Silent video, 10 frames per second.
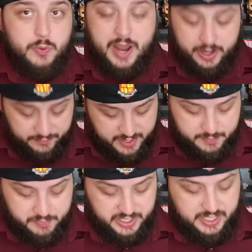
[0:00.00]
out of
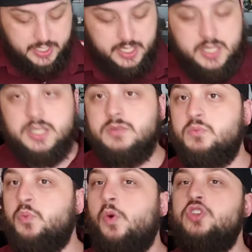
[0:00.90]
it, but he
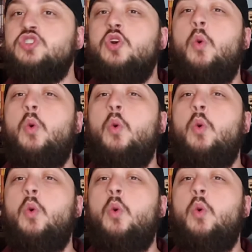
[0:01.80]
was no